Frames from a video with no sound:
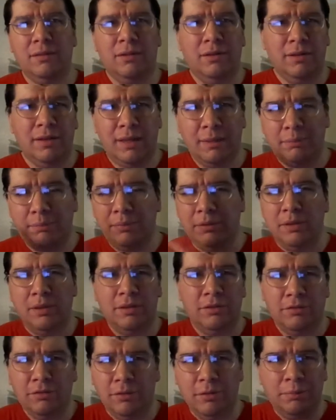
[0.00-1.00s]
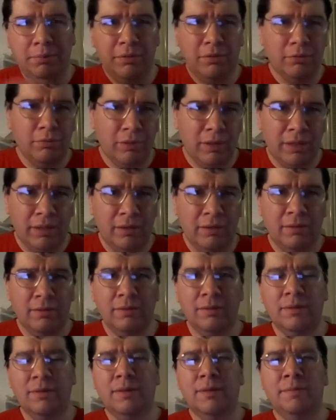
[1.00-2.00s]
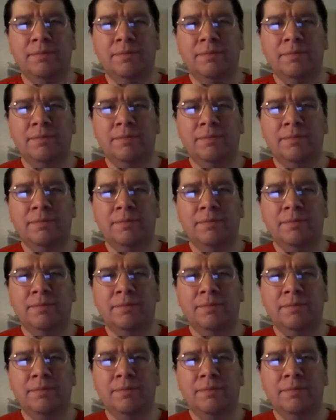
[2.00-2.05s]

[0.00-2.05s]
All that blood dripping around.